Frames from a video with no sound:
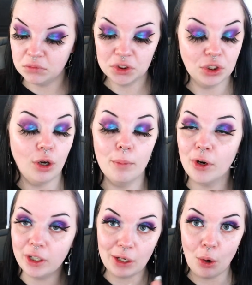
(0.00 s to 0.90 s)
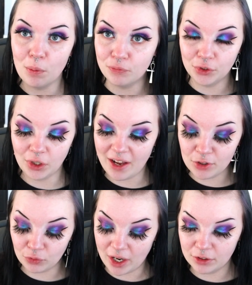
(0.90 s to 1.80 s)
So I'm already hopeful. I
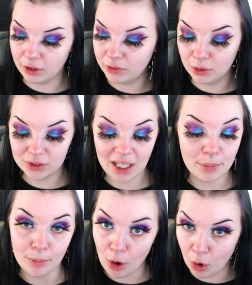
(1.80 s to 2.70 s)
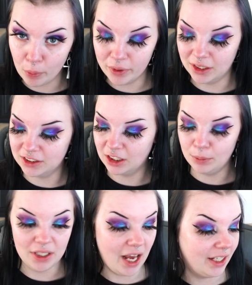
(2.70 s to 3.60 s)
haven't read the reviews yet, but I'm hoping it's going to
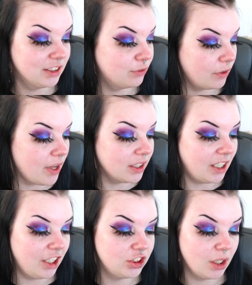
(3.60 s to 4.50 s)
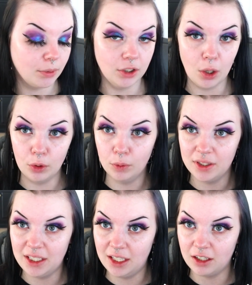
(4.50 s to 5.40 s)
be nice. For foundation, I'm going to go in
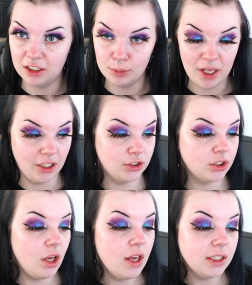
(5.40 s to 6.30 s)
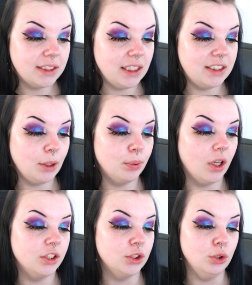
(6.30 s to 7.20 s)
with the It Cosmetics CC
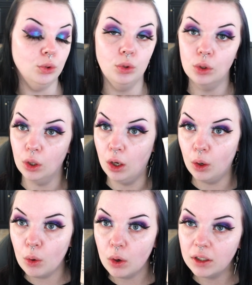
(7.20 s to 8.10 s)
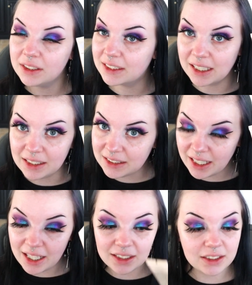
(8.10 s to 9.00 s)
Plus Nude Glow Skin
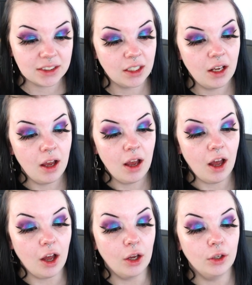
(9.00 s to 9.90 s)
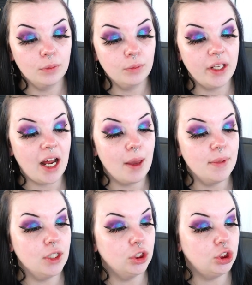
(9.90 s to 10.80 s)
Tint. And I'm
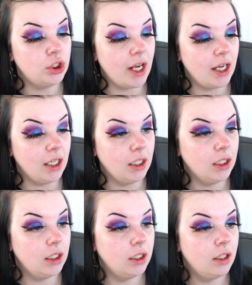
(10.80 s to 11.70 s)
in the shade